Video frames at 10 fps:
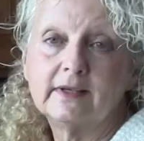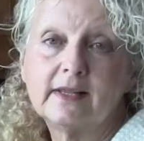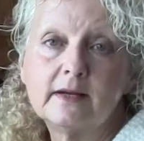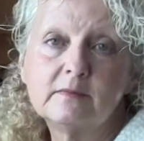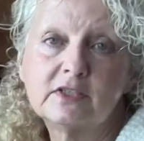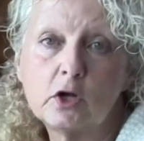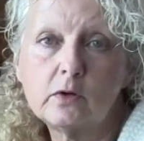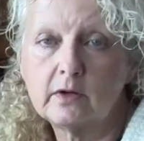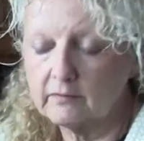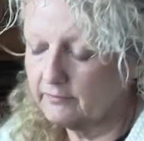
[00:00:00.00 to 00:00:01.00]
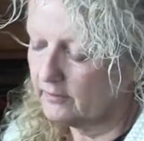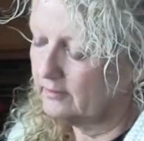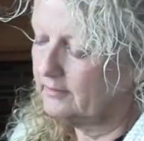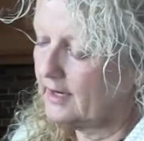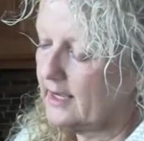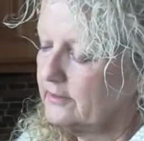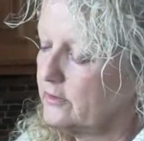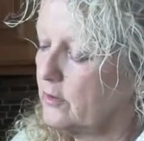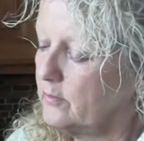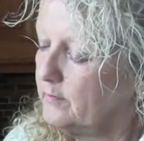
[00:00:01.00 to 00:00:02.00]
let them soak for, I don't
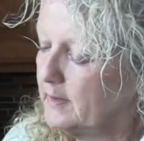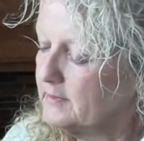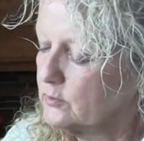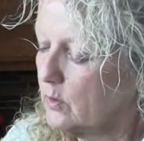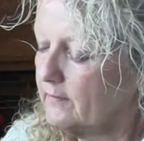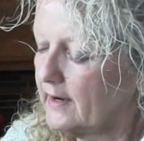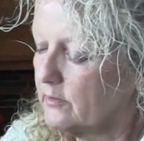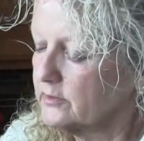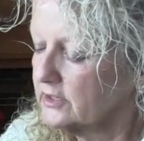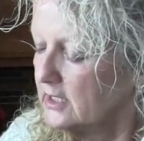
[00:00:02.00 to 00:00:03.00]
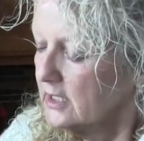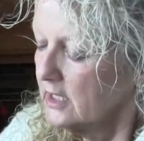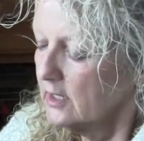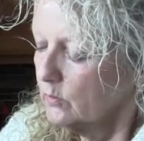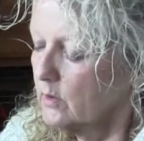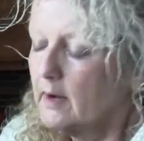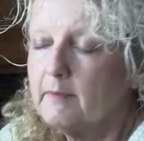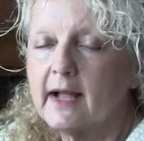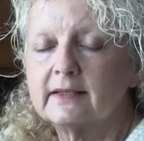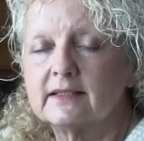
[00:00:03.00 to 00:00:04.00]
know, maybe 12 hours. We'll come
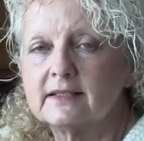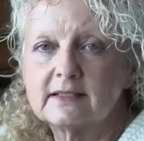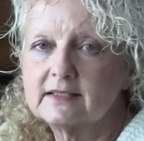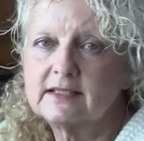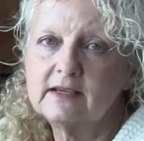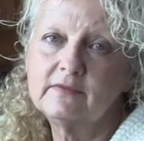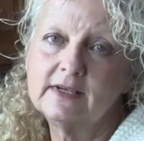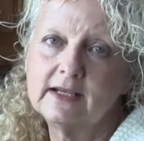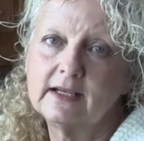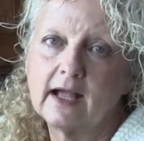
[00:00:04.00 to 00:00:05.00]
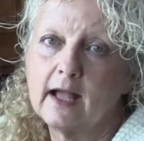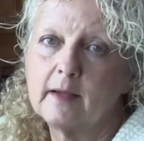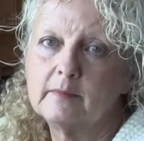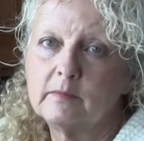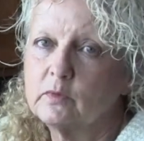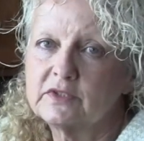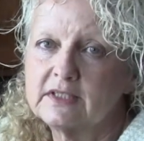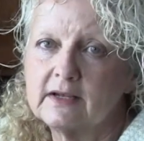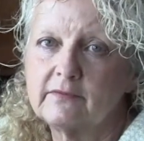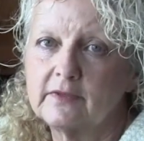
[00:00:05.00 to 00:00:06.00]
back this evening um, and we'll
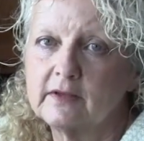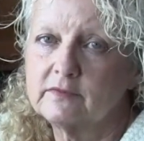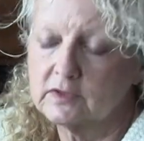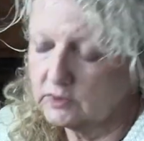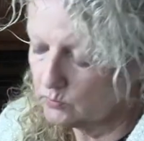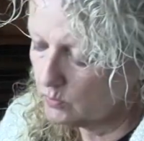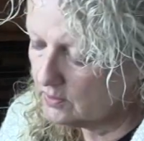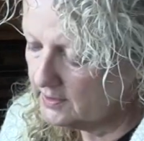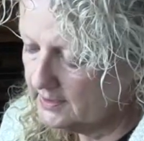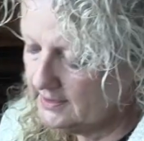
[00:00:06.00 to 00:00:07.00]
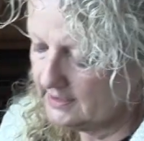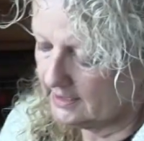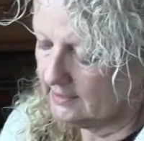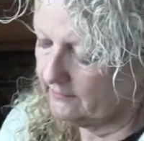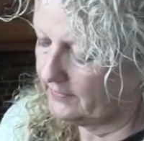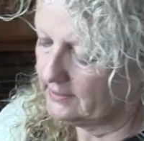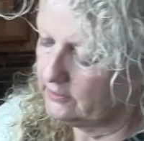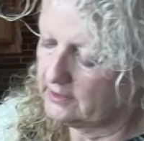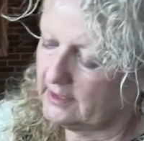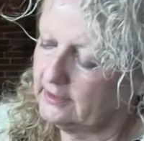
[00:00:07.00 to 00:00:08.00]
see if they've swollen and if they
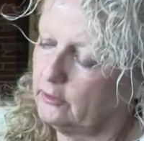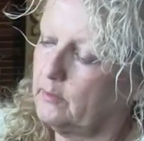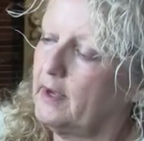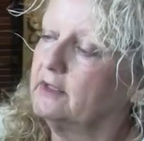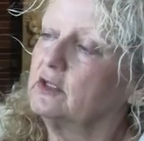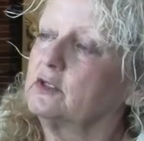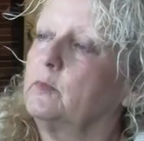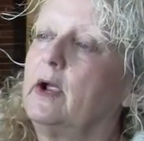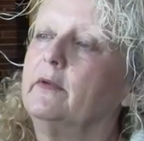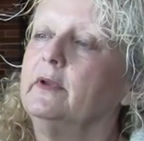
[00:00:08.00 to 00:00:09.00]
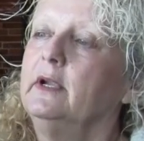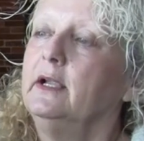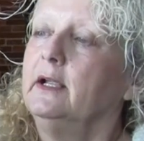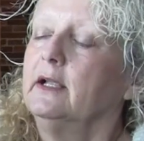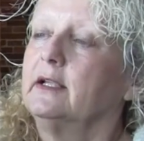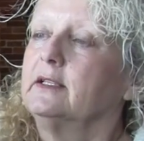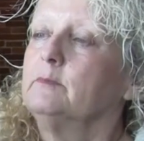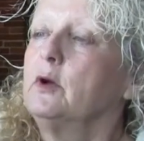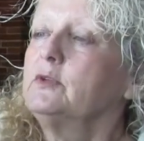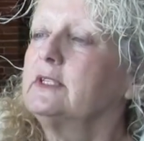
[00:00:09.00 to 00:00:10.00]
look like they're about to sprout. Because
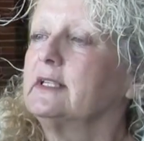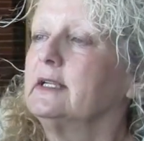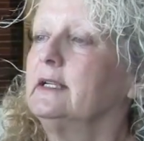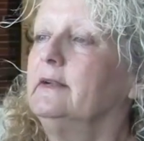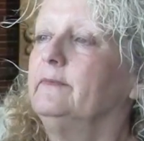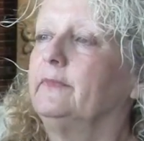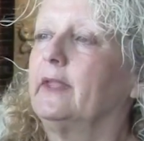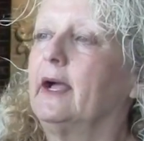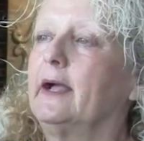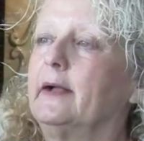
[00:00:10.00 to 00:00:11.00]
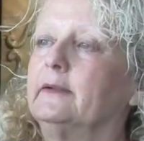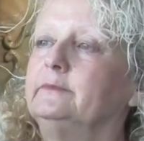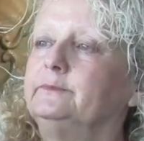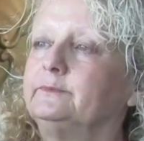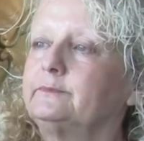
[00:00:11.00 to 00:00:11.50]
mostly, uh,